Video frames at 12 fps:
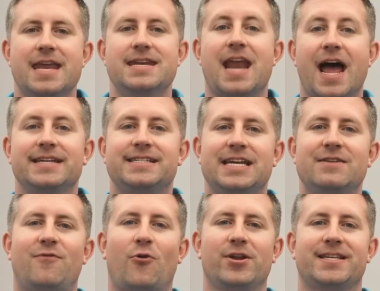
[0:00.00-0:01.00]
In
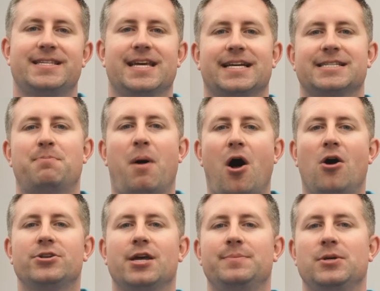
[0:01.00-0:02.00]
1946,
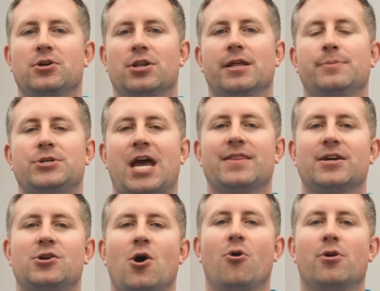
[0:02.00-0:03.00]
Paul W. Klipsch had the
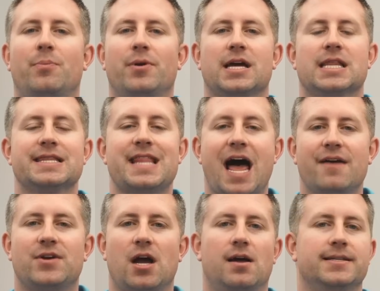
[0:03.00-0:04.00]
goal to bring a
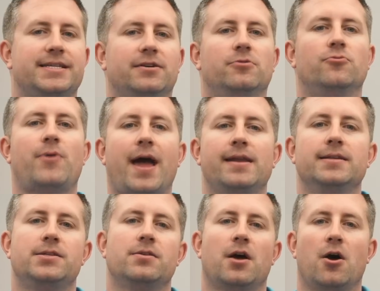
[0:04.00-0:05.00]
live concert right
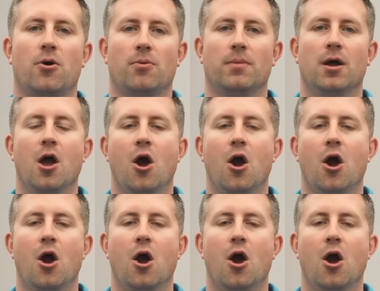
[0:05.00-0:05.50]
into the home.